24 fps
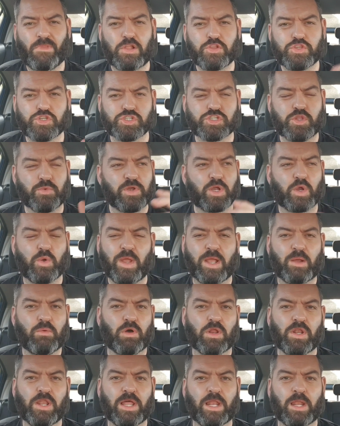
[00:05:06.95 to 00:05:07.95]
Just do a quick
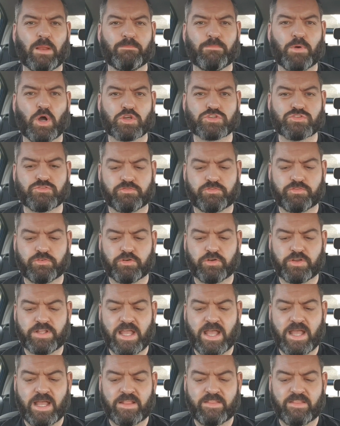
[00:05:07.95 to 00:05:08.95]
little unboxing for
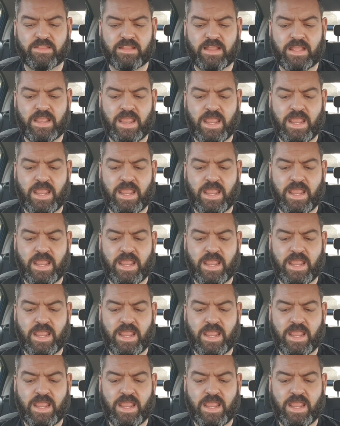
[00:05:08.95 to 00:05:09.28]
you, and